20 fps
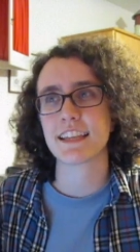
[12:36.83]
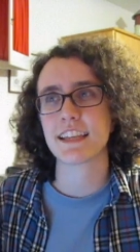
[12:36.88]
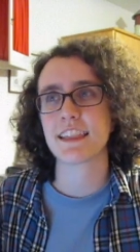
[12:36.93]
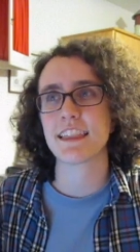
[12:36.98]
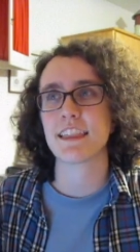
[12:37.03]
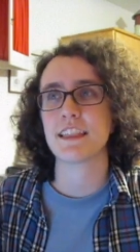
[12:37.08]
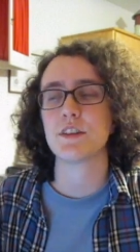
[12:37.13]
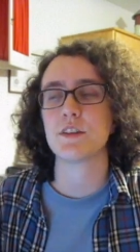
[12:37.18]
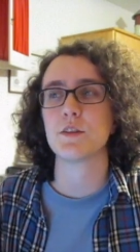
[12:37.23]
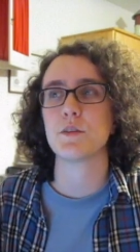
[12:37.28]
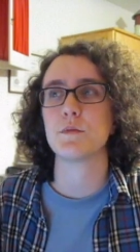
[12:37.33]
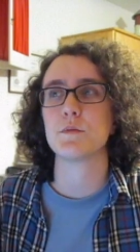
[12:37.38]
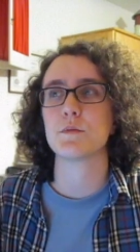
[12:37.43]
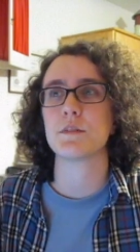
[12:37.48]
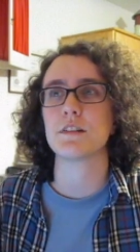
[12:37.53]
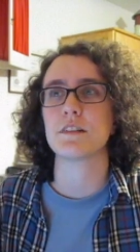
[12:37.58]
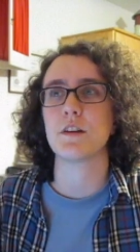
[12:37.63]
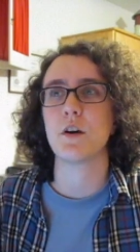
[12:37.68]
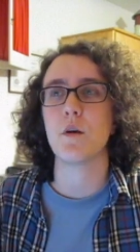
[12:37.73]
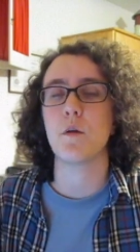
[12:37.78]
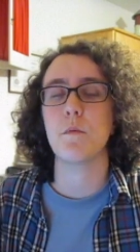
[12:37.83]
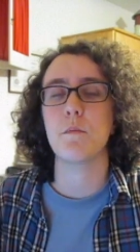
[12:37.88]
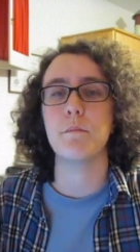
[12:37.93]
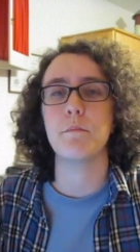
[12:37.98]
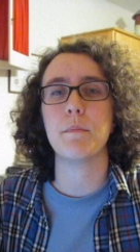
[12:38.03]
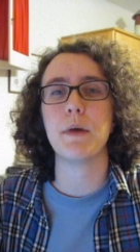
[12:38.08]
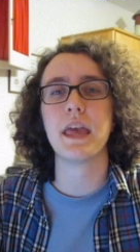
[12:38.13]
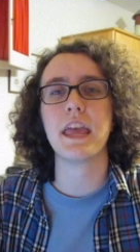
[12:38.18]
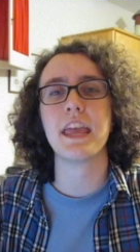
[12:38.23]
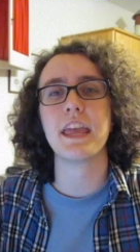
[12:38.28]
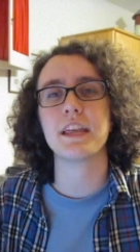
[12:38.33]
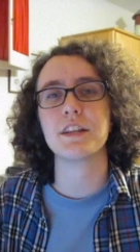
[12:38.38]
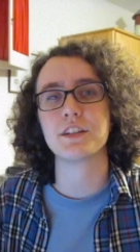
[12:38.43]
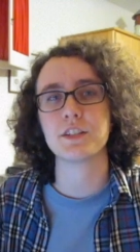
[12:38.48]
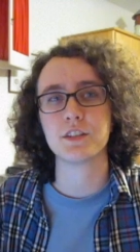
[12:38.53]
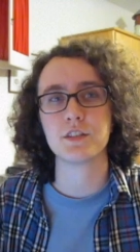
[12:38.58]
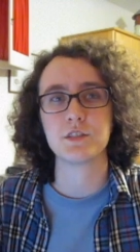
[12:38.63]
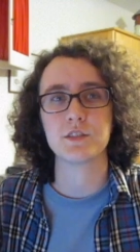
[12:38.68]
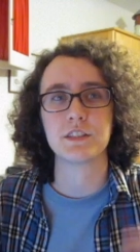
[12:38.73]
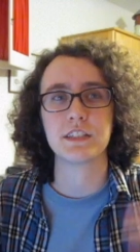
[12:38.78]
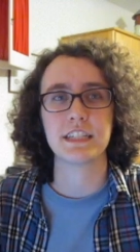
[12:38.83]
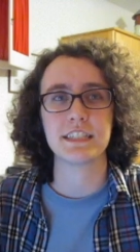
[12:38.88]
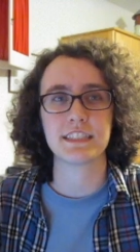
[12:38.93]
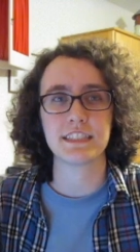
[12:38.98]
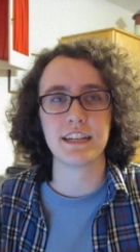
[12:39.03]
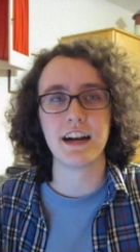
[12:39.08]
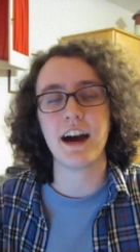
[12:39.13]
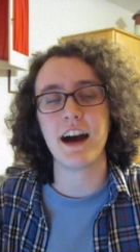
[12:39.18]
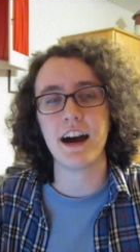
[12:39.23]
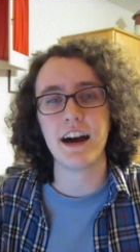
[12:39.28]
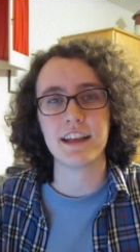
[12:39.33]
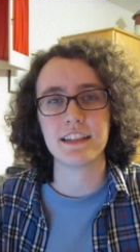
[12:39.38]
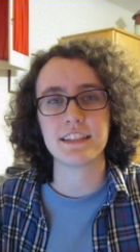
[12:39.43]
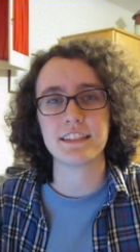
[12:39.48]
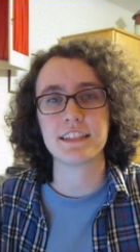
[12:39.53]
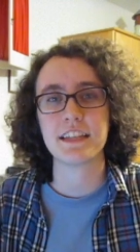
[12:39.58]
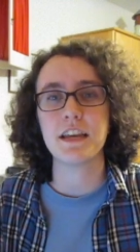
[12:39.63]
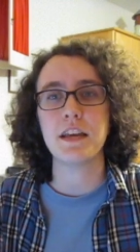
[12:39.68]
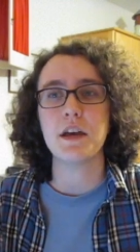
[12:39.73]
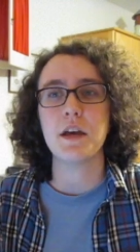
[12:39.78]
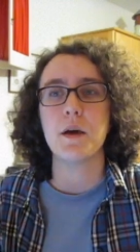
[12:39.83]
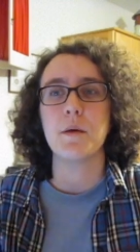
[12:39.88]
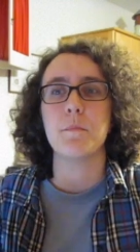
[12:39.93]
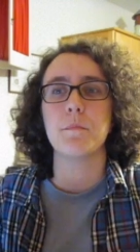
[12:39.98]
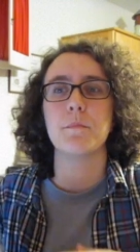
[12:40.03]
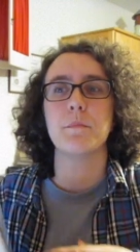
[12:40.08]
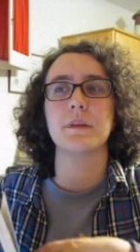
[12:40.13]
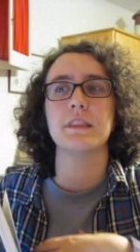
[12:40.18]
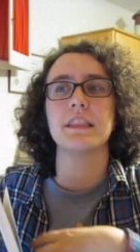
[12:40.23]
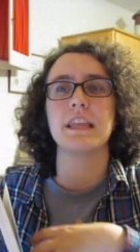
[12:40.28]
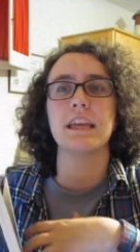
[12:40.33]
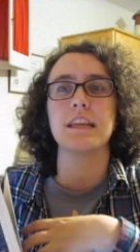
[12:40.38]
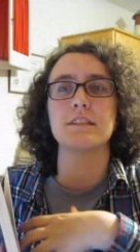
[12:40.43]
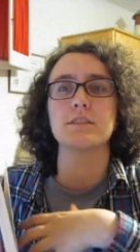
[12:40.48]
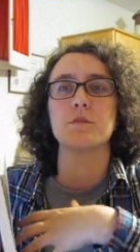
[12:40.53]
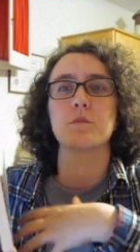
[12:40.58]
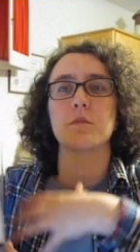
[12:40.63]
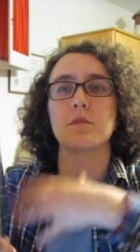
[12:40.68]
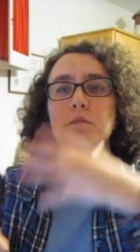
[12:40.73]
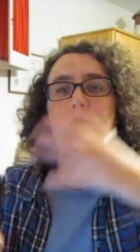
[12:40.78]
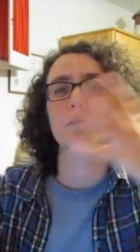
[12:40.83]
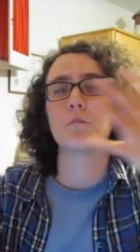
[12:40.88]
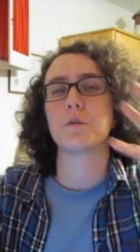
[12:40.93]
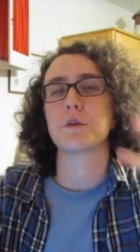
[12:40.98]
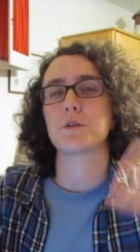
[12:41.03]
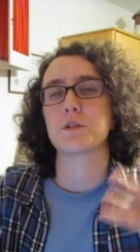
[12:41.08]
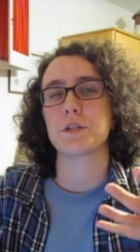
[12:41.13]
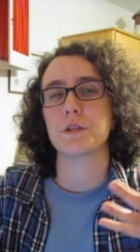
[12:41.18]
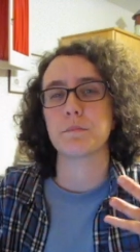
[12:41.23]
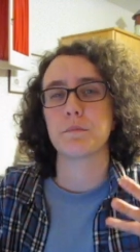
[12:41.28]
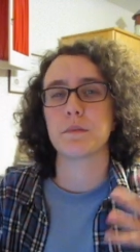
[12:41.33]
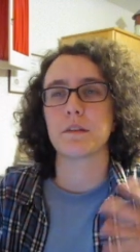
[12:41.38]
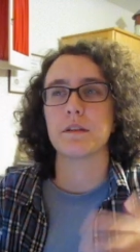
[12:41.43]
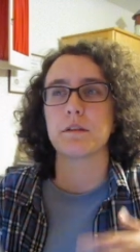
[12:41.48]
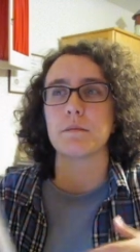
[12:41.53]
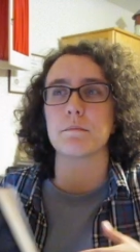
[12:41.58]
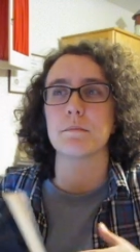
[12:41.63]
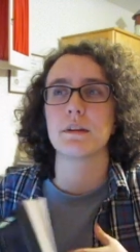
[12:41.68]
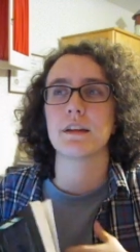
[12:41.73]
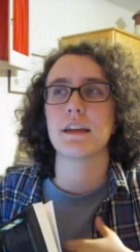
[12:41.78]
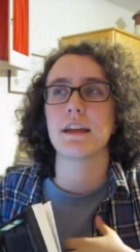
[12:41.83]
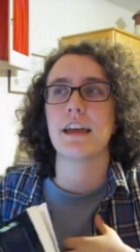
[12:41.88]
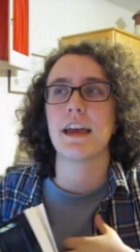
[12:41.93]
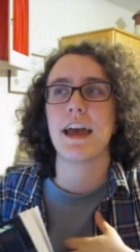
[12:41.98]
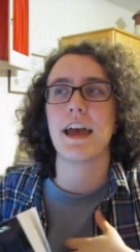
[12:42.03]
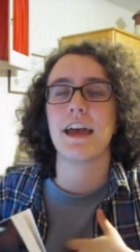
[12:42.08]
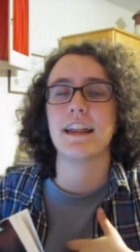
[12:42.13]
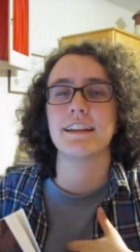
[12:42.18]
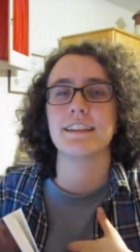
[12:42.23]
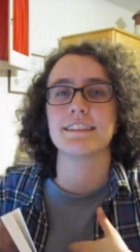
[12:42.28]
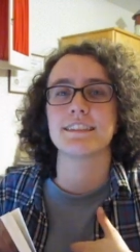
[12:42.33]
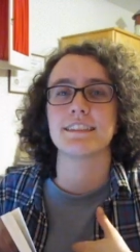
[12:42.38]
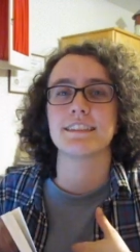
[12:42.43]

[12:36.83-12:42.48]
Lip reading: Like, they don't obey children as gods, but they sort of worship them, and